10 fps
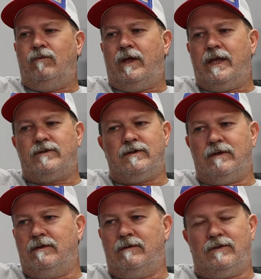Well, that's
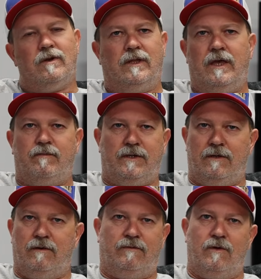certainly up to
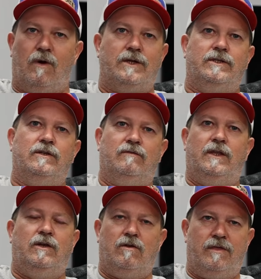you. If you're watching this
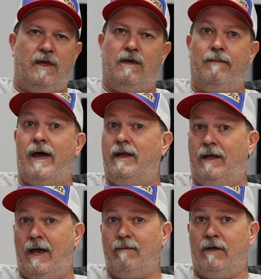video, you're thinking about it,
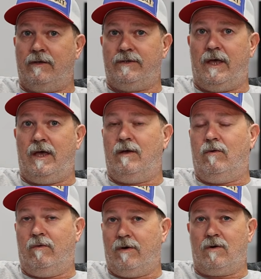and I'm going to say
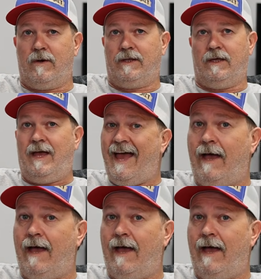real quickly,